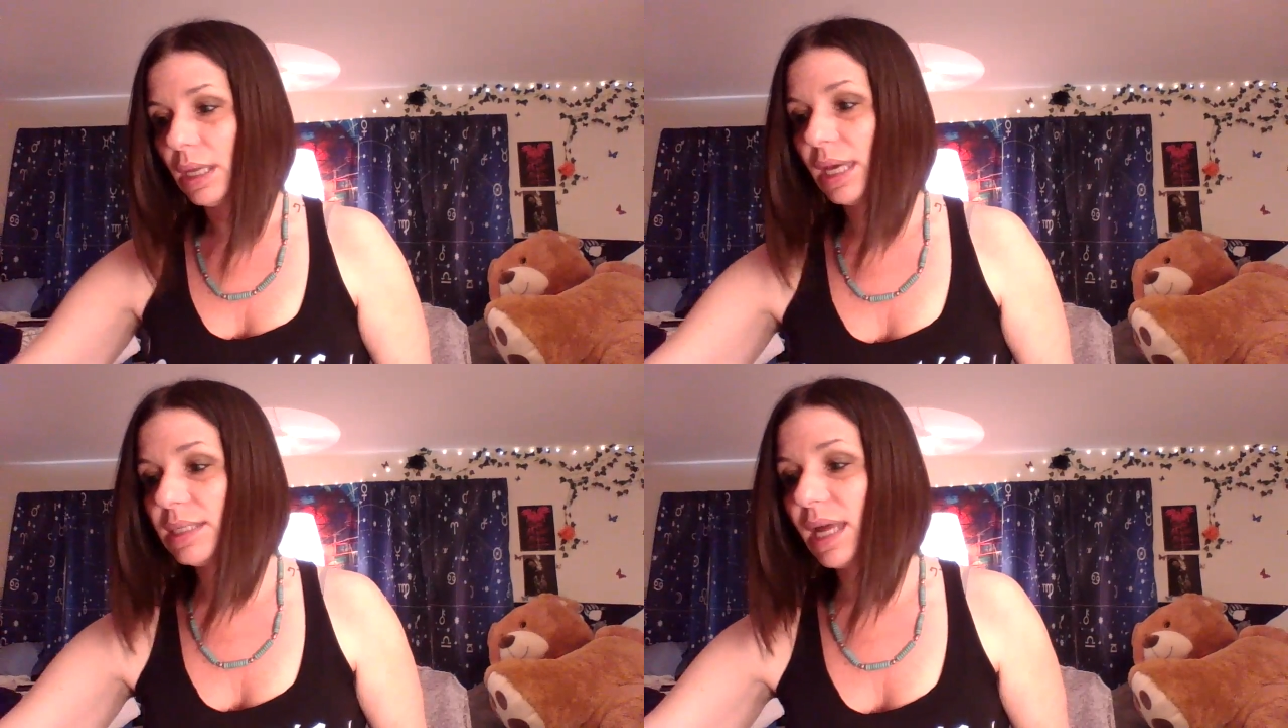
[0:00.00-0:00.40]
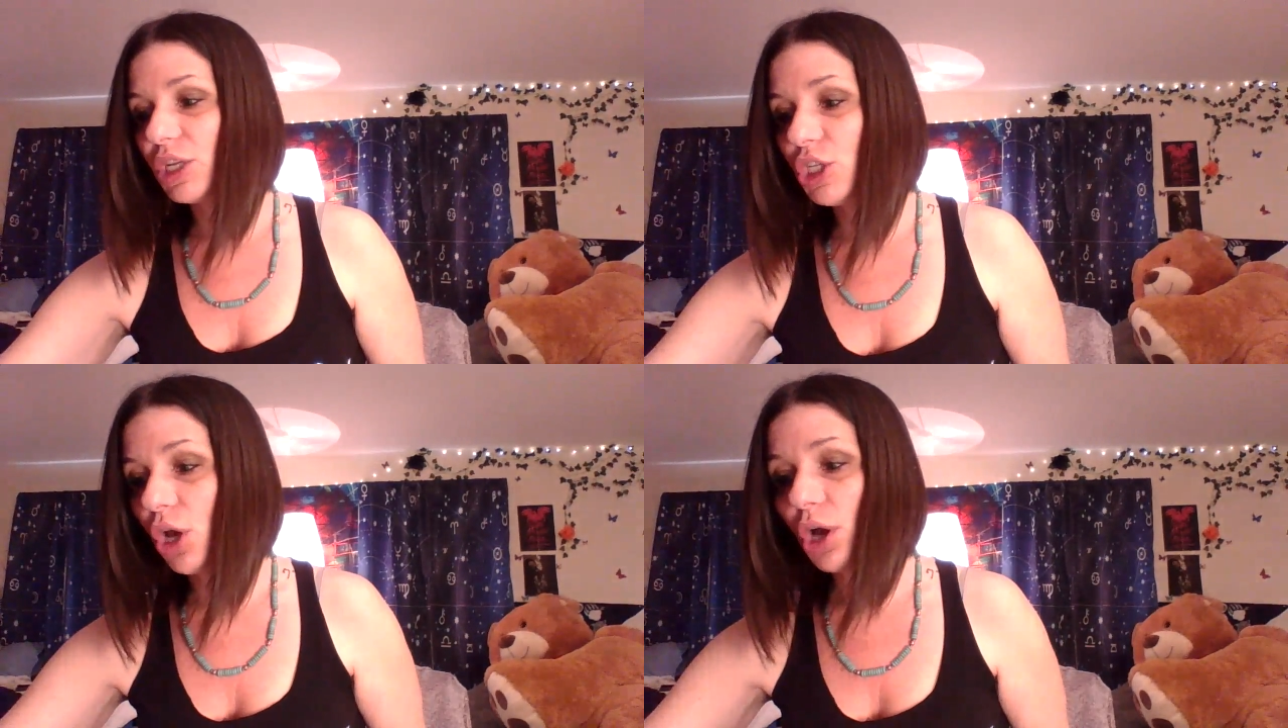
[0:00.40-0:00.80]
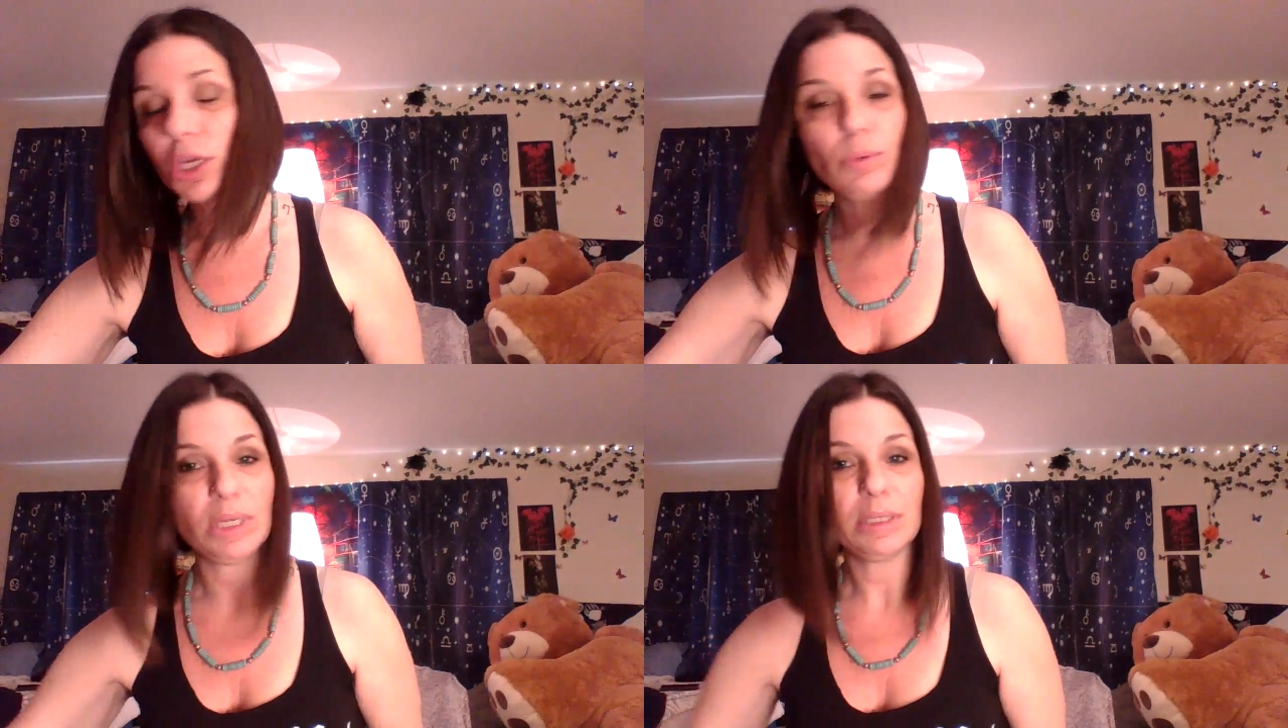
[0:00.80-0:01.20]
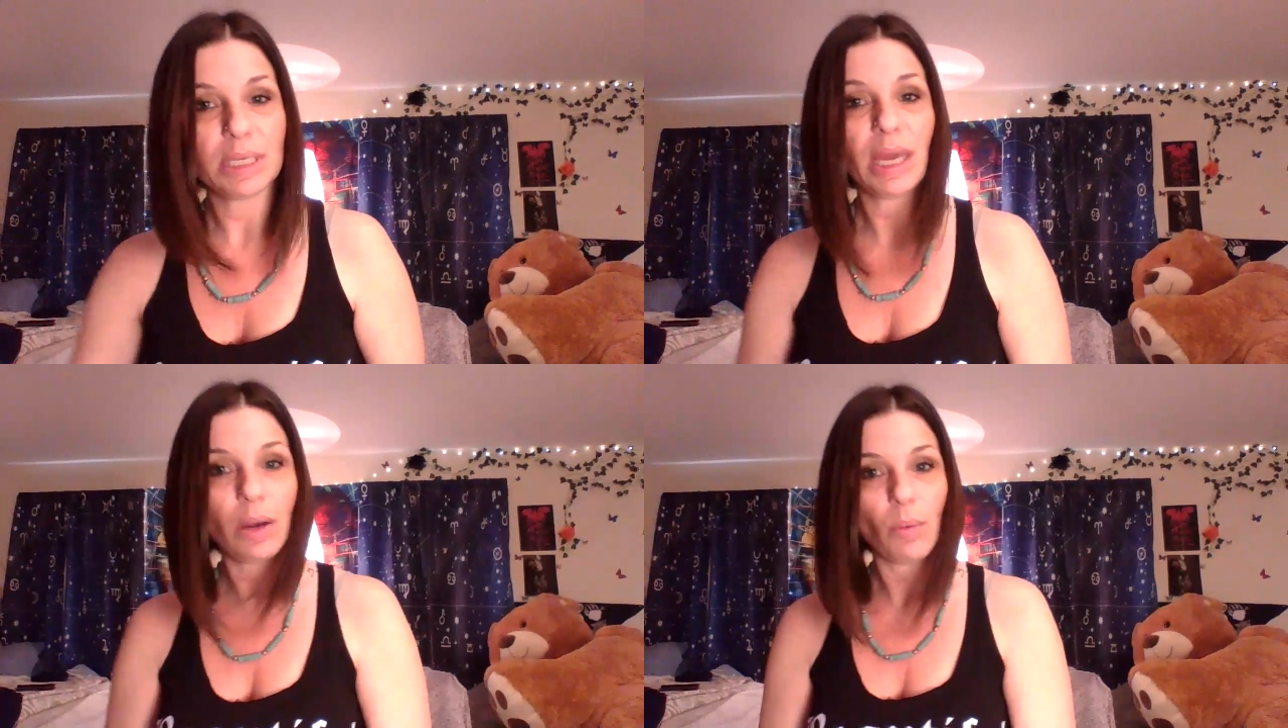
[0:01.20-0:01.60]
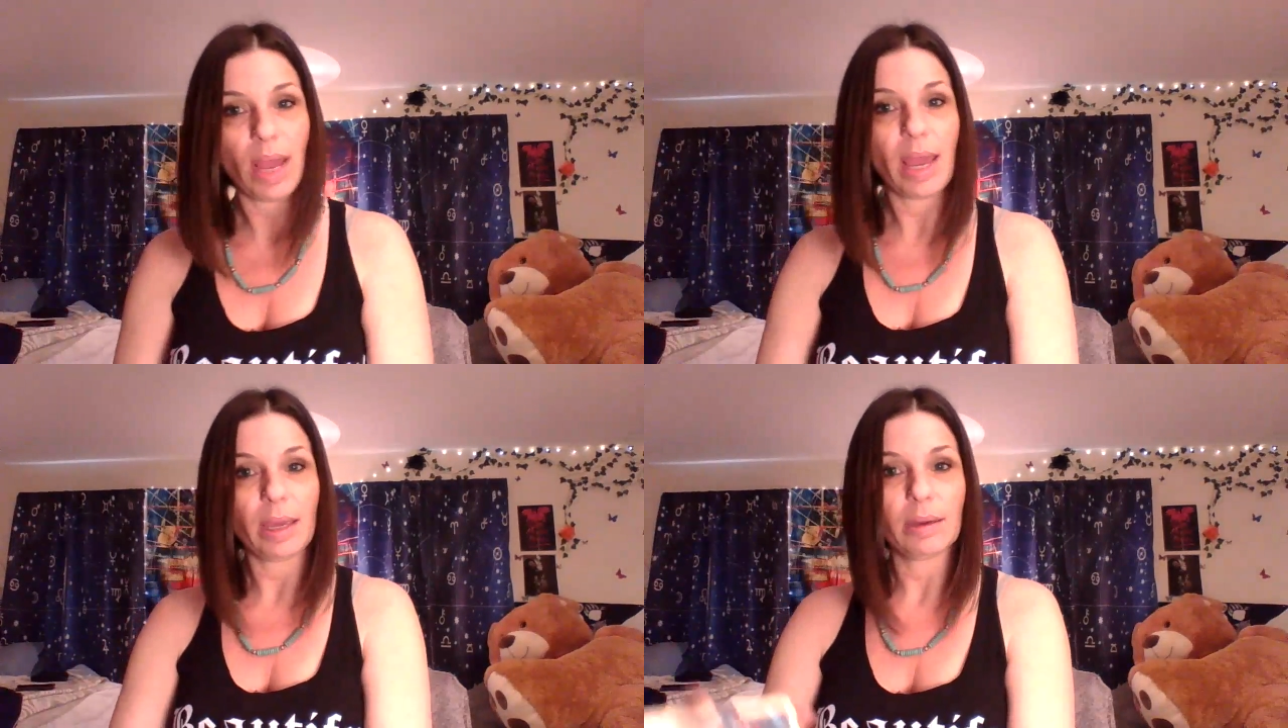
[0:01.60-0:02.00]
is that shock you need to get
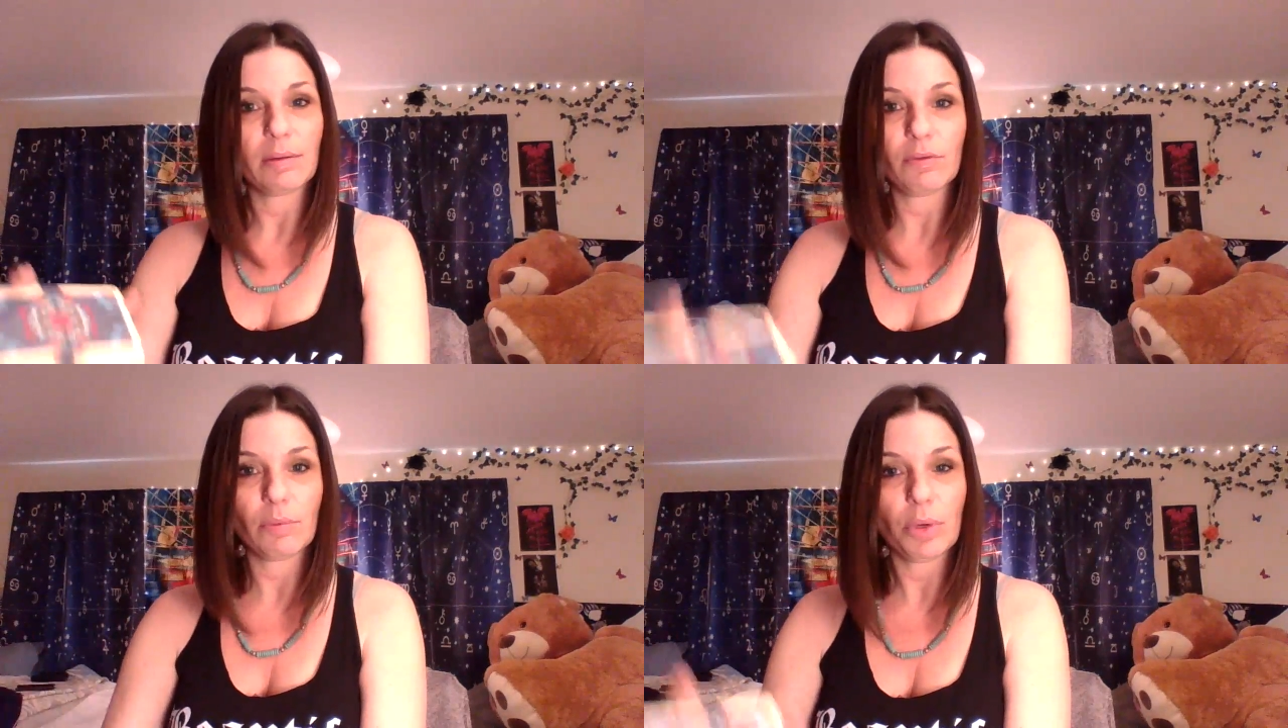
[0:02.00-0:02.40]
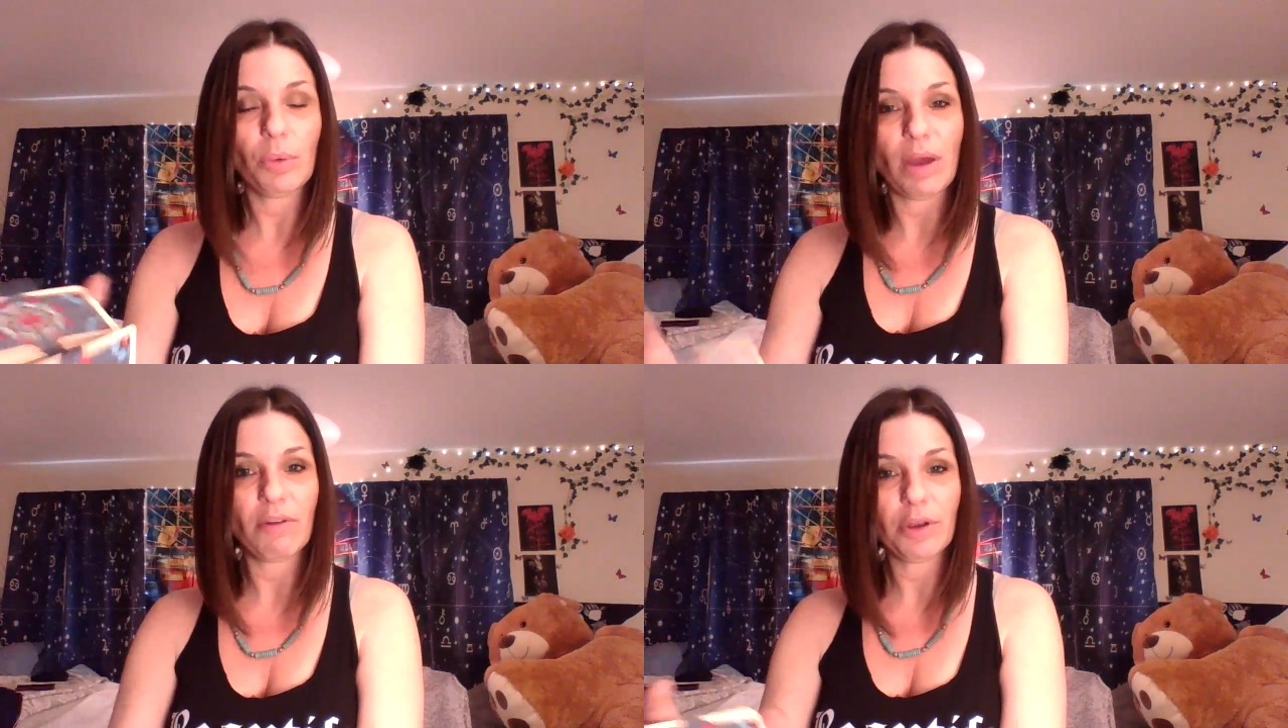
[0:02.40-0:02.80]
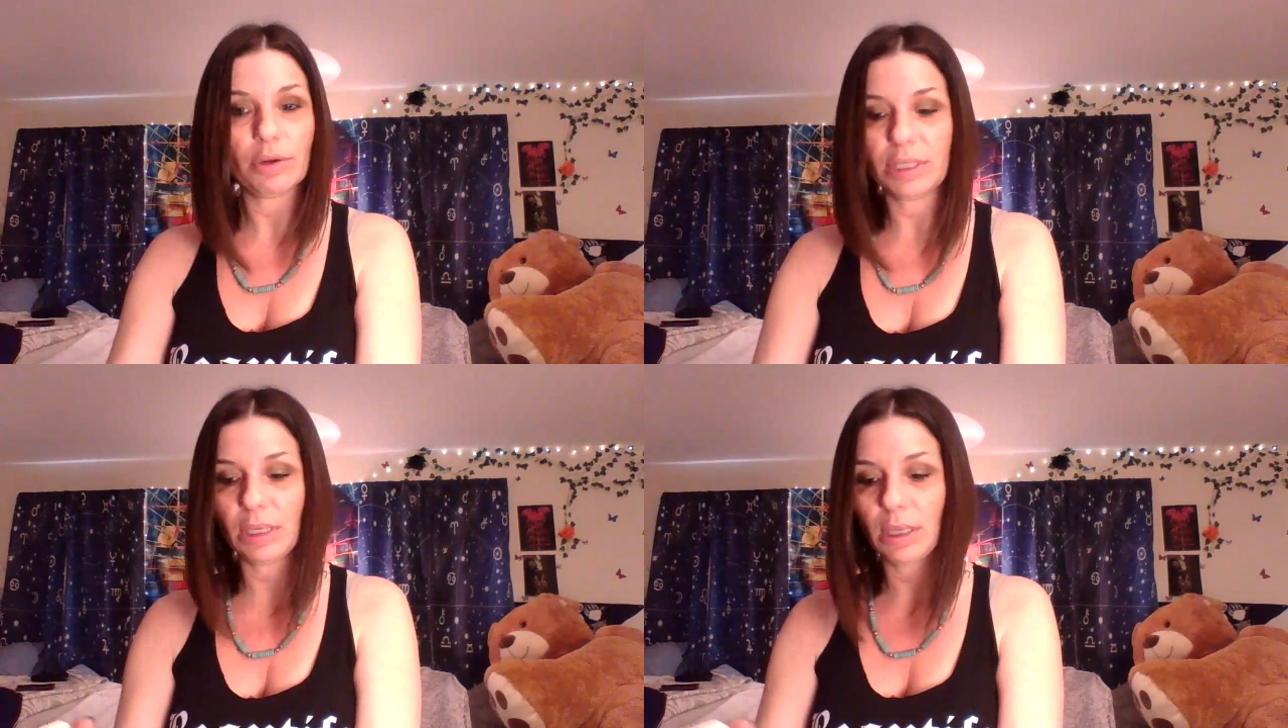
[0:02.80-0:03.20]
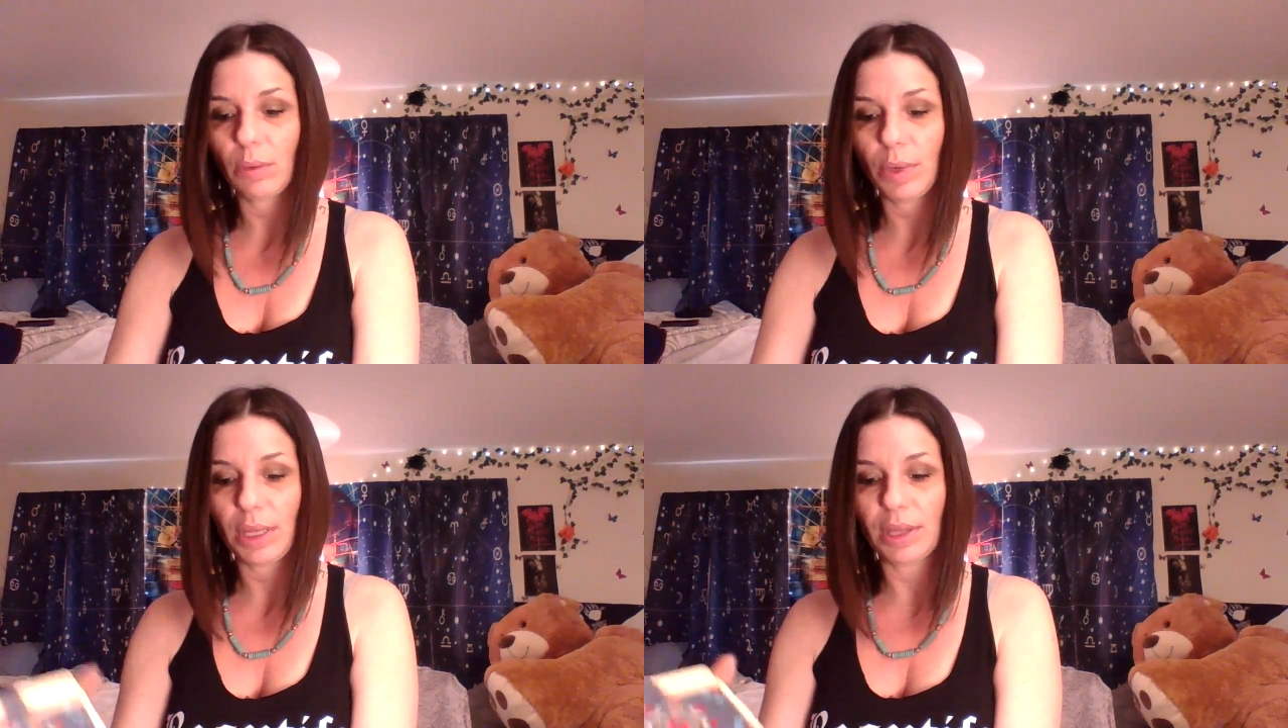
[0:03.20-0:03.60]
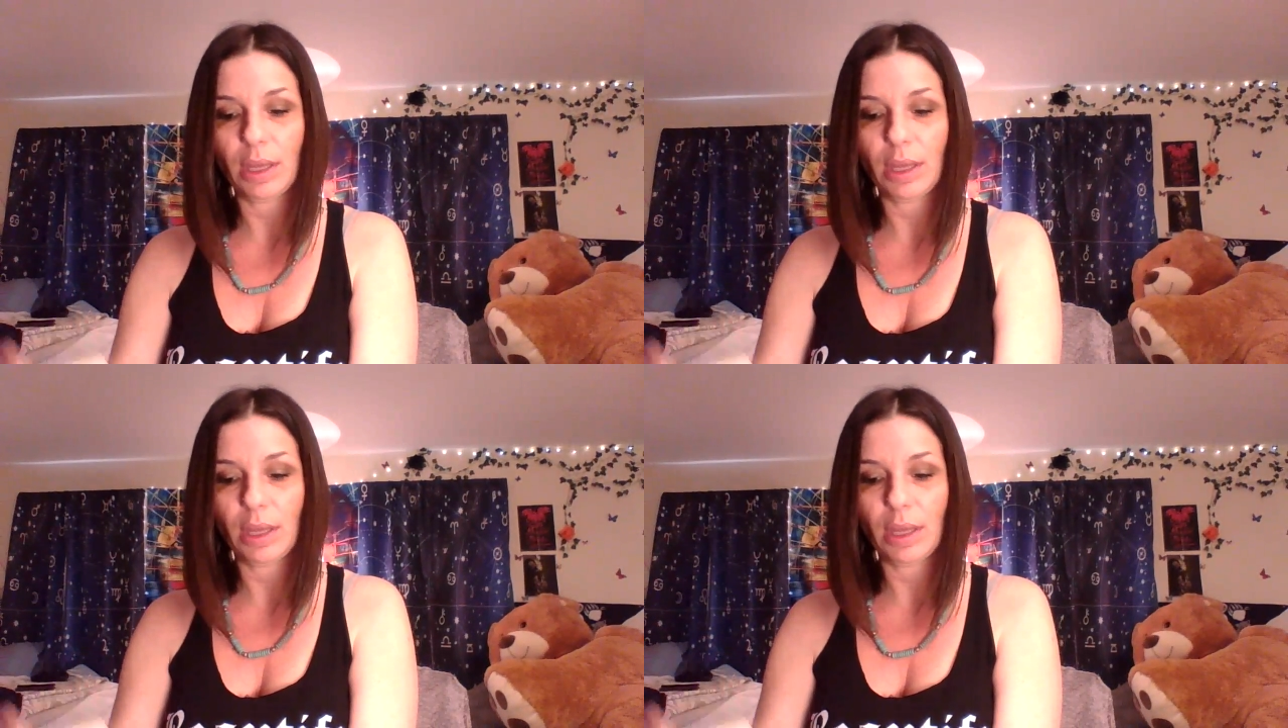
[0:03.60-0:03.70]
away from whoever you're dealing with,